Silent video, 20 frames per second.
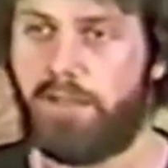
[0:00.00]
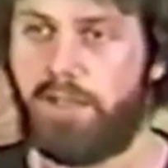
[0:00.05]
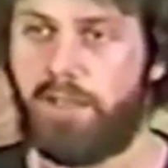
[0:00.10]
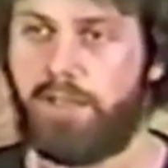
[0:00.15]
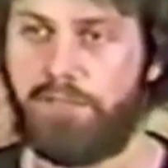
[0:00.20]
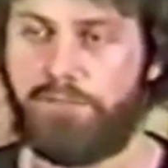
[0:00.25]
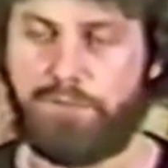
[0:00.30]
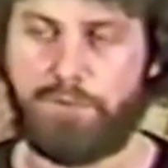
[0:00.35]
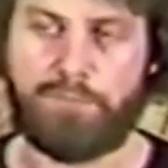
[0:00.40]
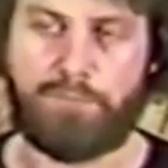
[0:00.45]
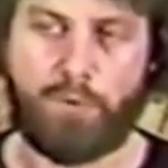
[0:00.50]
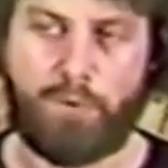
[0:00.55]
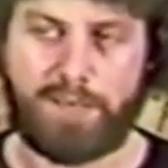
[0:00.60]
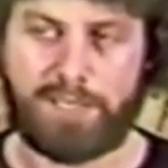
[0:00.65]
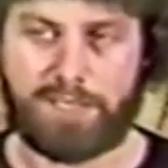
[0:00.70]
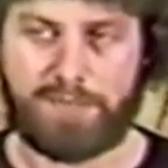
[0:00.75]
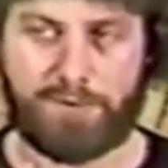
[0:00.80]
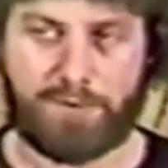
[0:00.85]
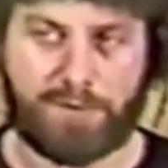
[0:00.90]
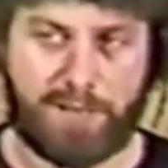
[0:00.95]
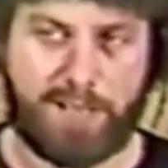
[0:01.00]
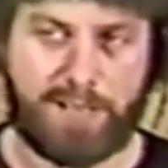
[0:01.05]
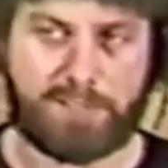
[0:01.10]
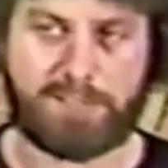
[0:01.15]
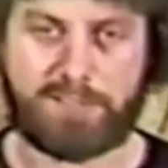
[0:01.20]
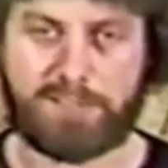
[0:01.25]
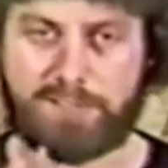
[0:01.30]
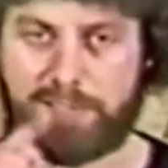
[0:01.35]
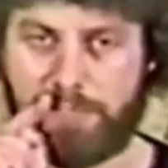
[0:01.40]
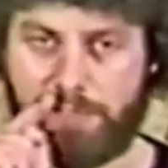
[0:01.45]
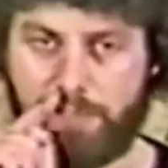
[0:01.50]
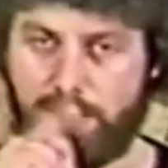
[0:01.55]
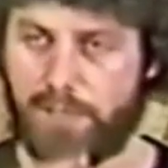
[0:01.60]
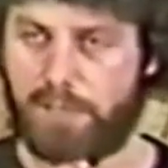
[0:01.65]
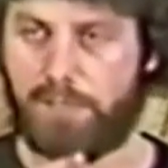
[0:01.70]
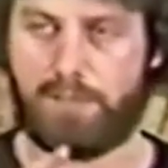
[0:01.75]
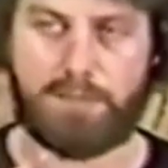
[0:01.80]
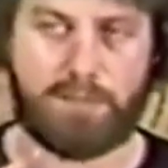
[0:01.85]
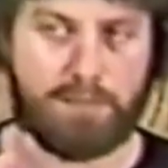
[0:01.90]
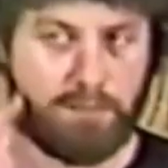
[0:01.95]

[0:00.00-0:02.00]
And if you point to their conscience and say, look,